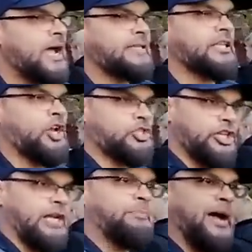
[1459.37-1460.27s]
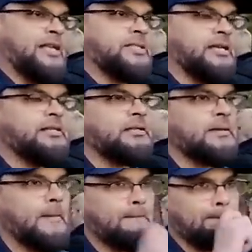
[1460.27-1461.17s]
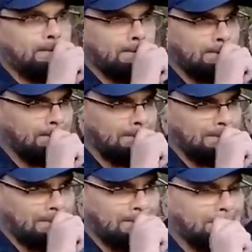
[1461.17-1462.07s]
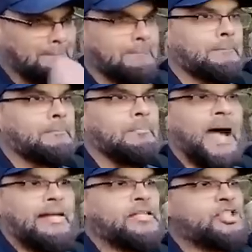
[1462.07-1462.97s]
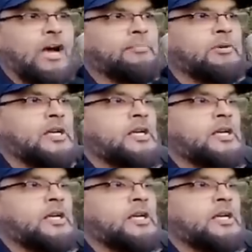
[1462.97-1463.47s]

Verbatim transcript: As a logical you person, easily jump and say God created. I didn't jump.